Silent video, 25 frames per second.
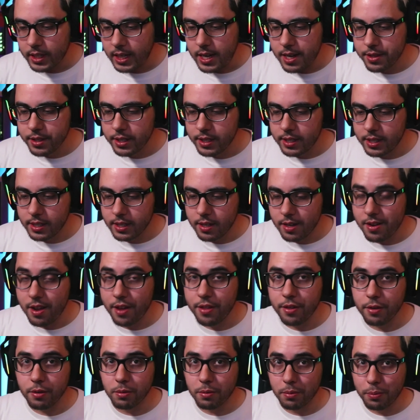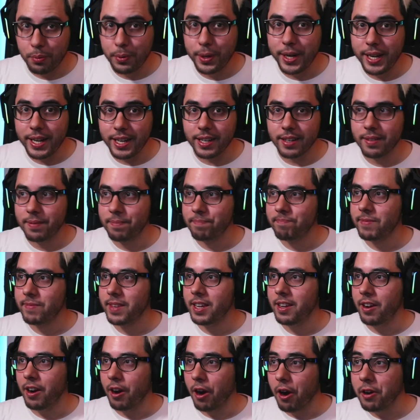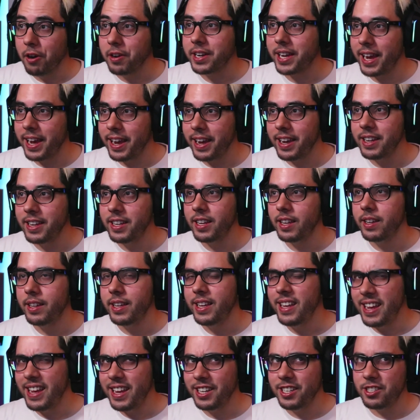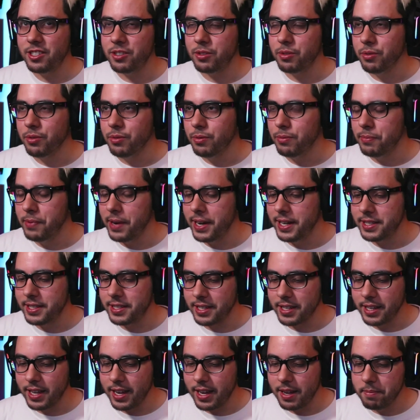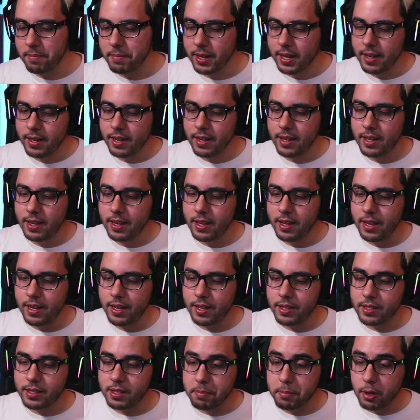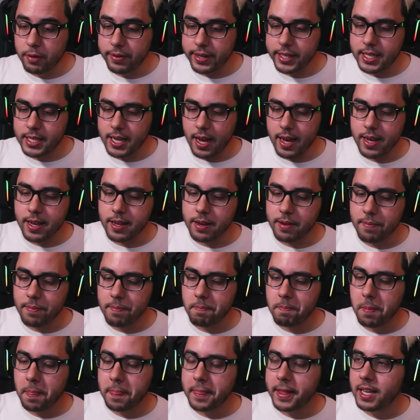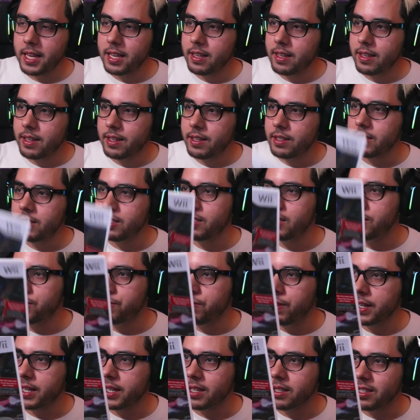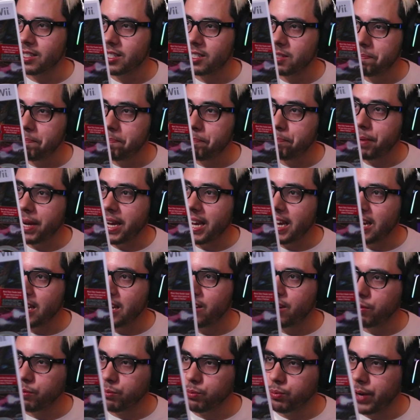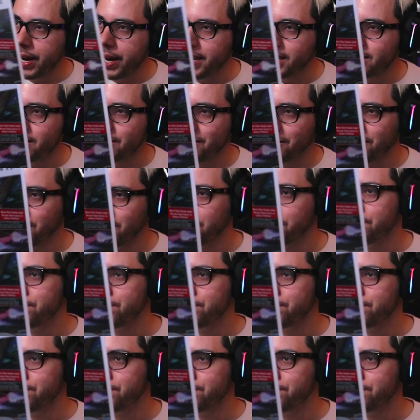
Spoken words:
This is another Wii arcade-ish racing game. This is a movie tie-in. This is fucking Speed Racer.